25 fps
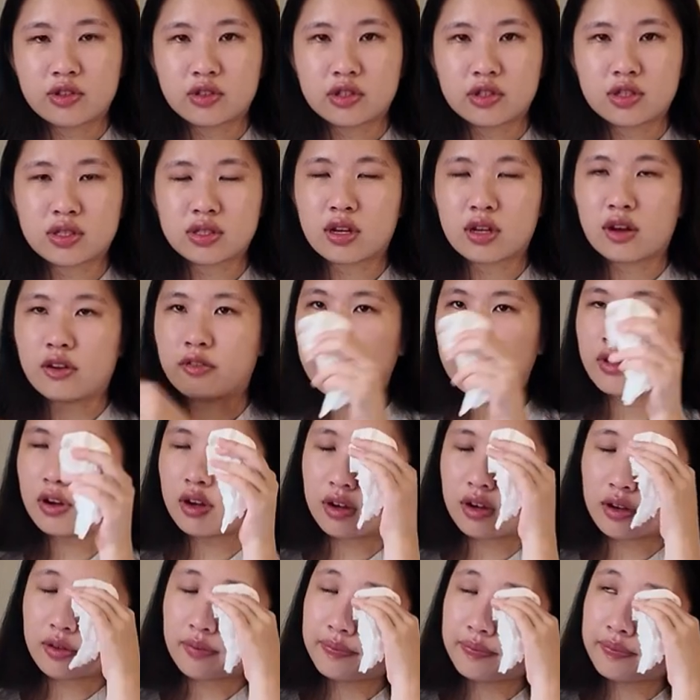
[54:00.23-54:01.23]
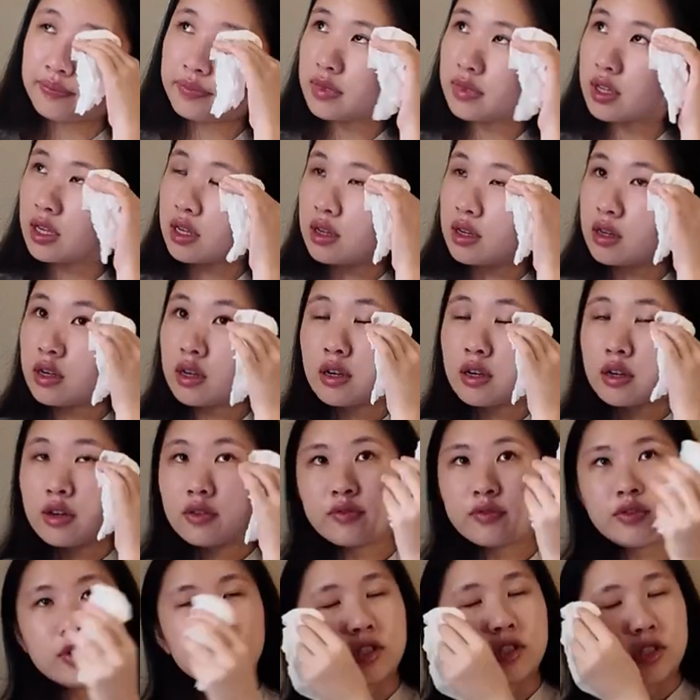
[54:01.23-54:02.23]
self? Oh,
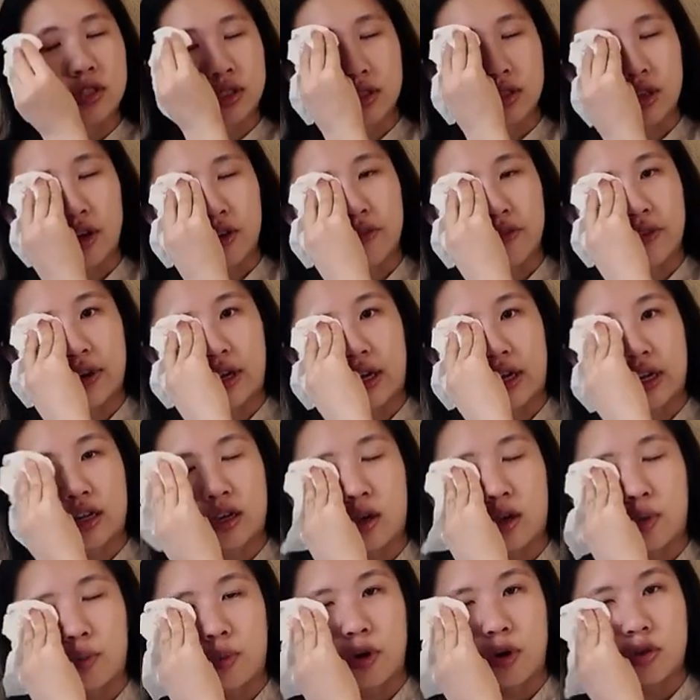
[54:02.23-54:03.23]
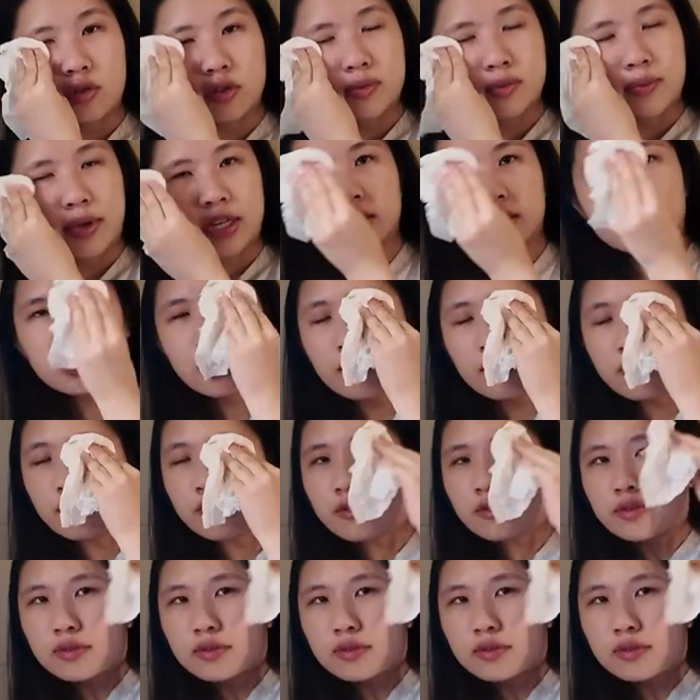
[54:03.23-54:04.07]
future self. I gotta compose myself.